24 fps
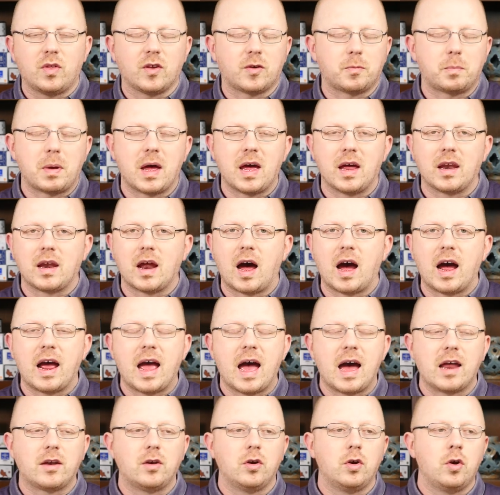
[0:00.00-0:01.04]
pen. I
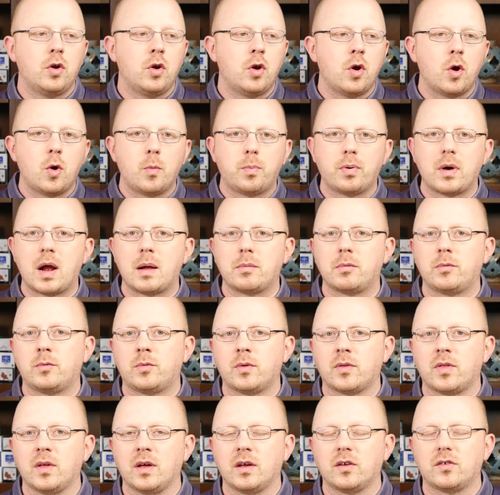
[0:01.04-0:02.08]
had no problems
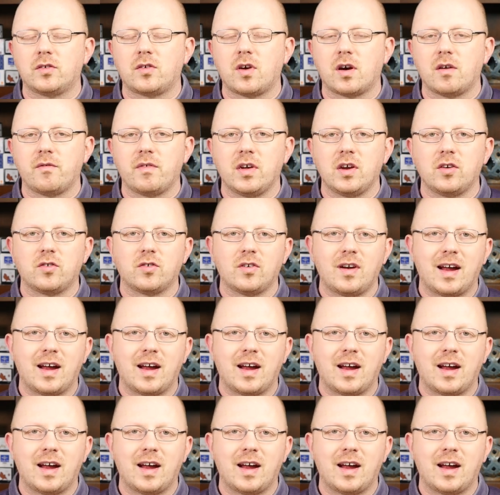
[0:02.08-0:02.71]
with ink starvation.